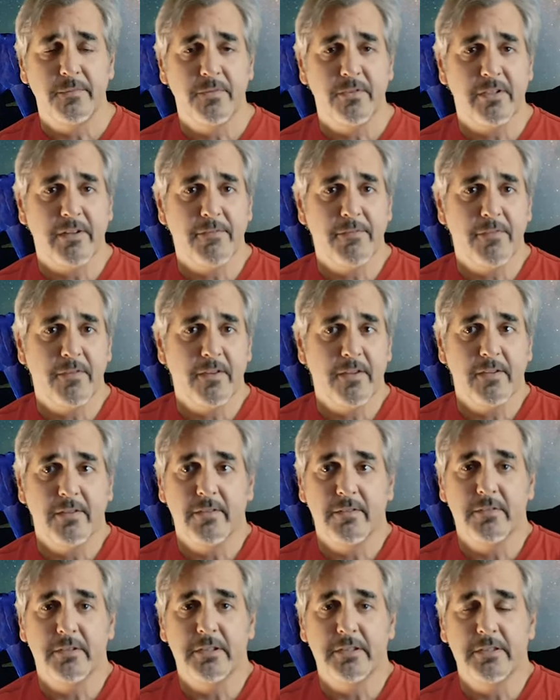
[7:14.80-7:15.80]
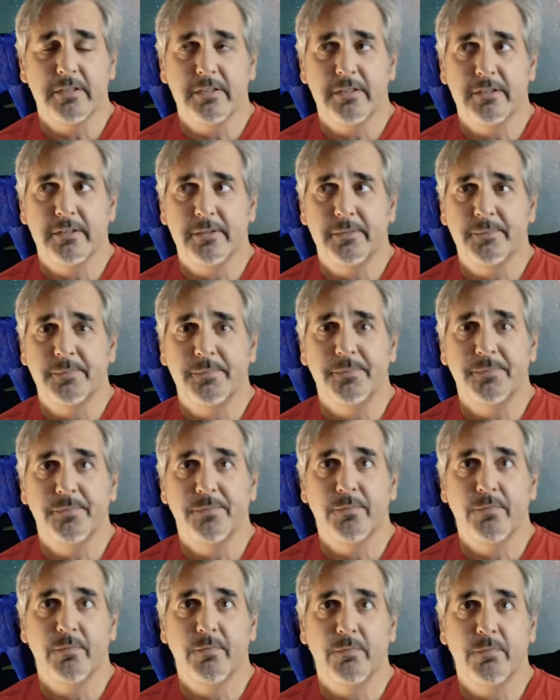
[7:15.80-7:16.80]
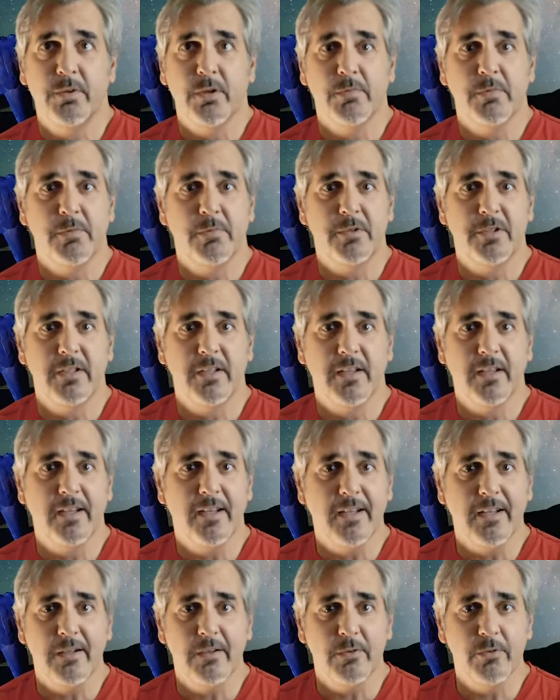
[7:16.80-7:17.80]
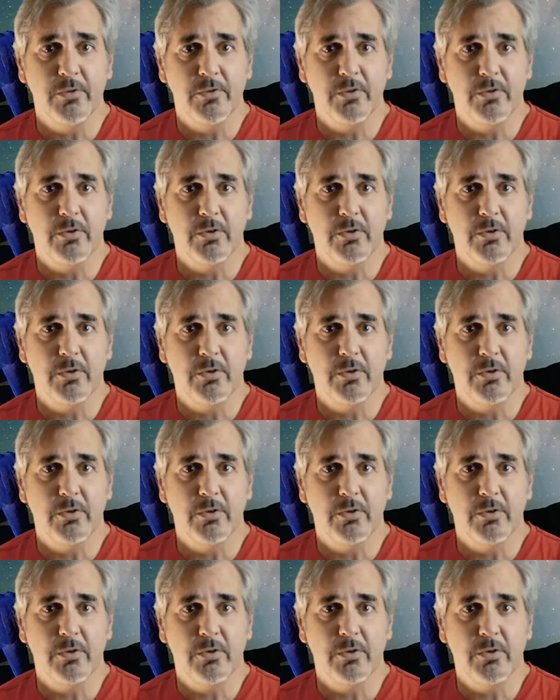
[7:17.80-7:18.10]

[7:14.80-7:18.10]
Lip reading: something probably a house,